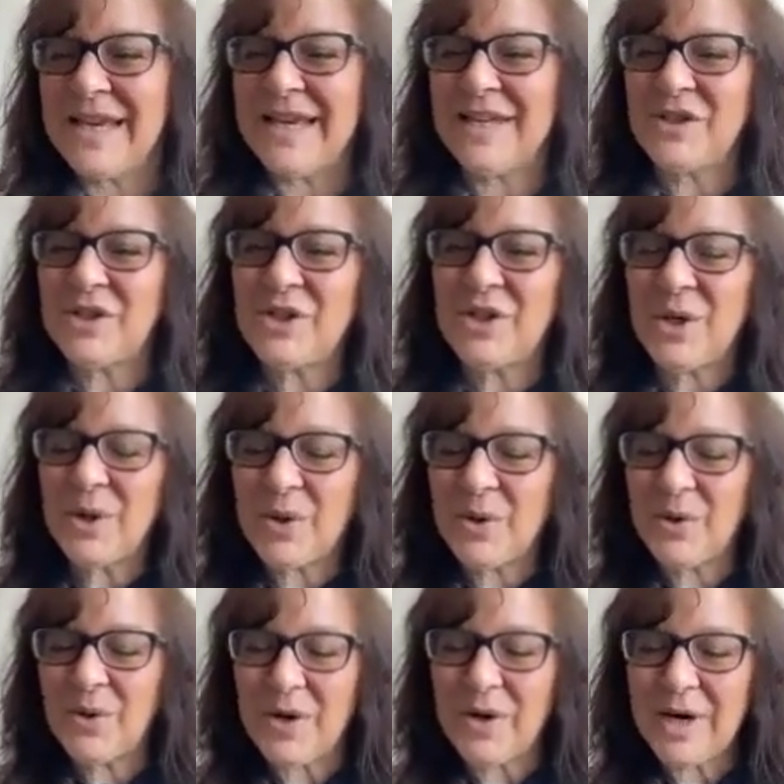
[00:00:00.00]
And
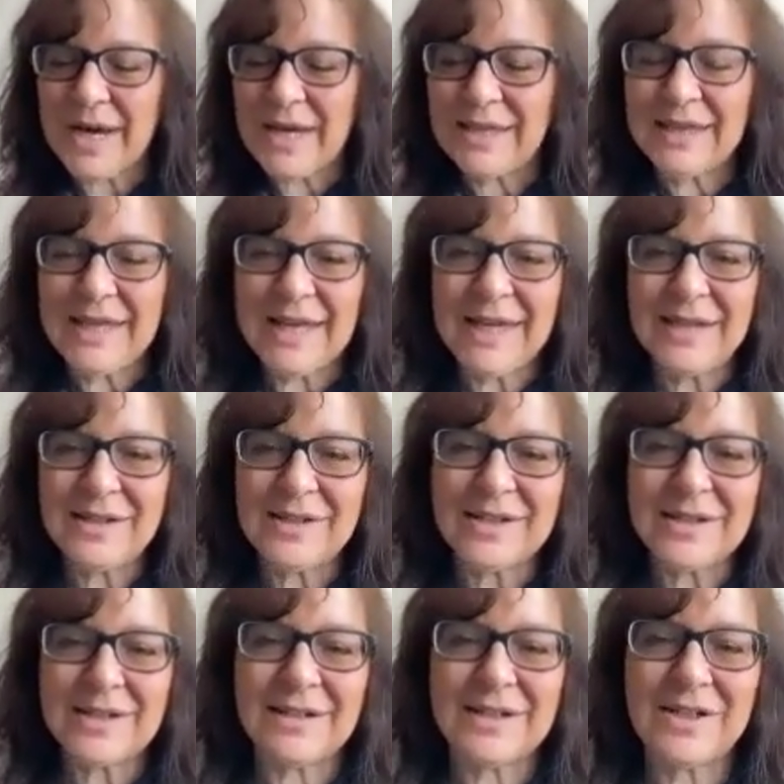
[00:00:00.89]
so I'd like
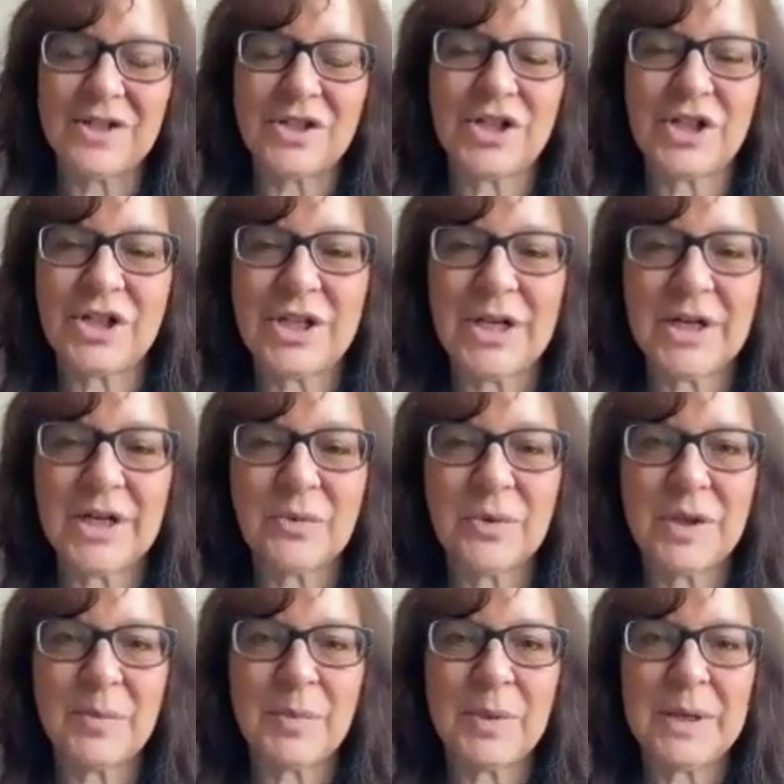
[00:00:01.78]
to share
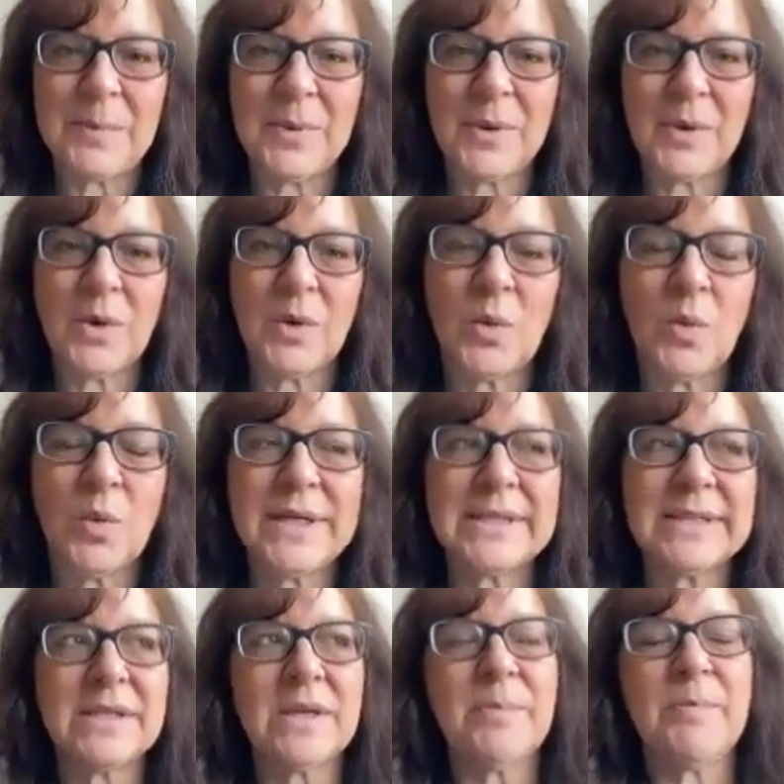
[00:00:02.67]
with people,
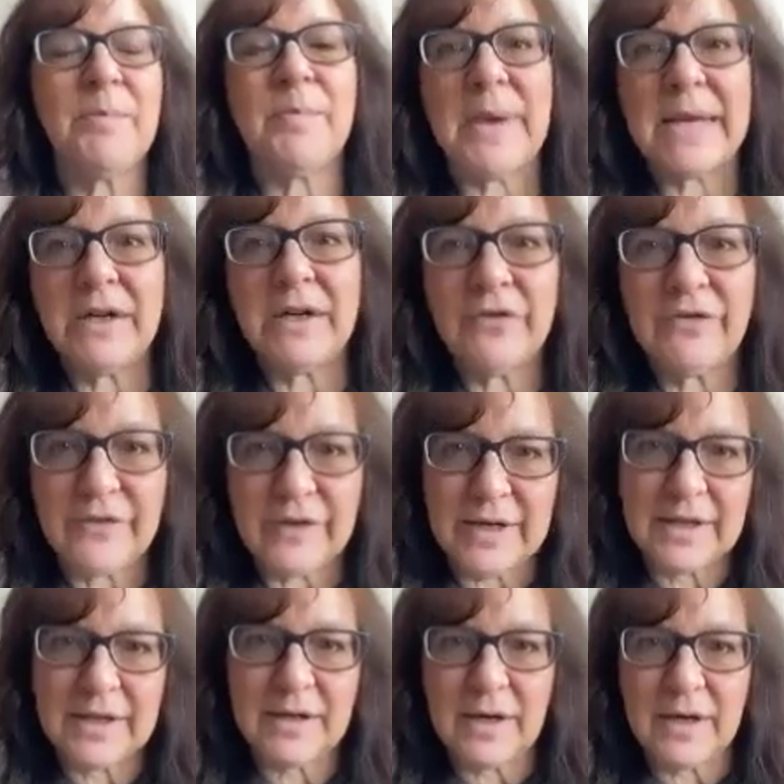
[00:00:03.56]
what's the
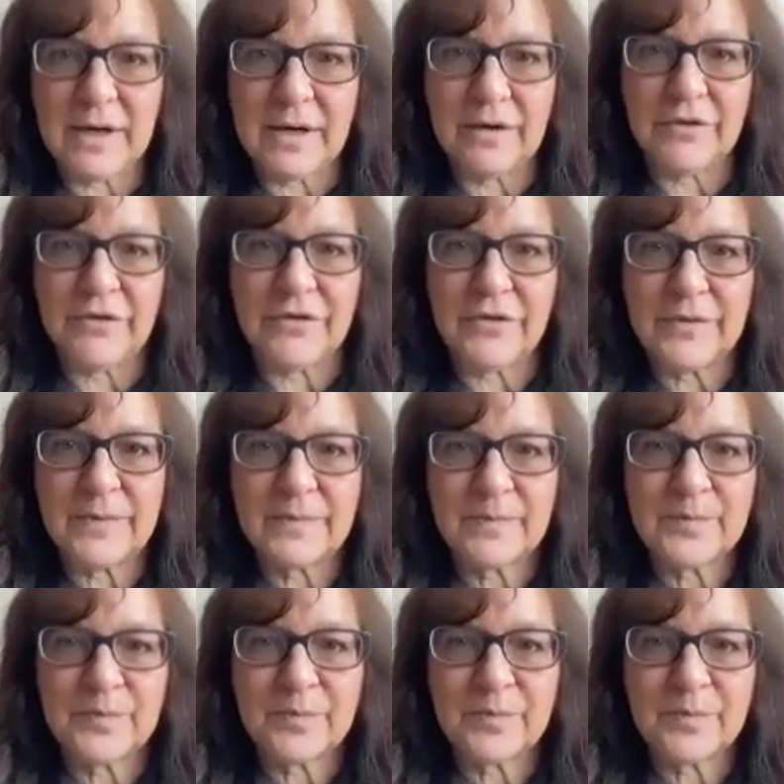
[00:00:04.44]
benefit of,